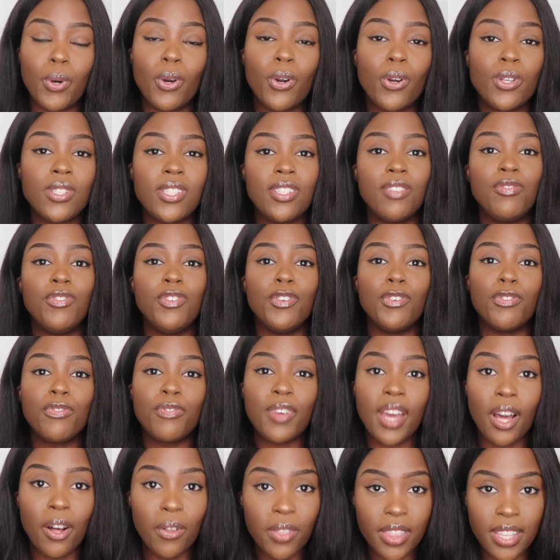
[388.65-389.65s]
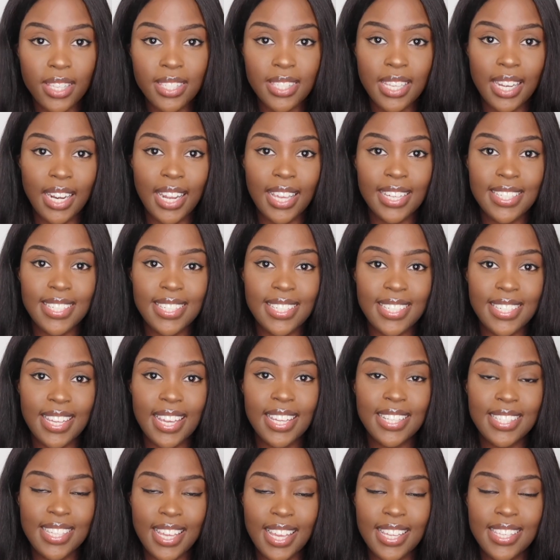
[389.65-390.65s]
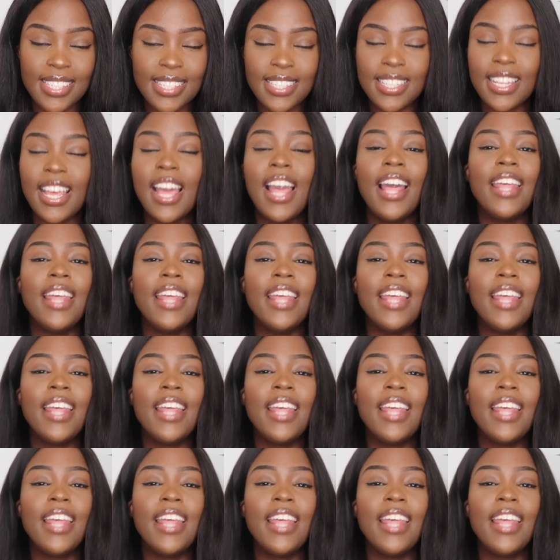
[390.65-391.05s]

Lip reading: because if you fail the selection day test,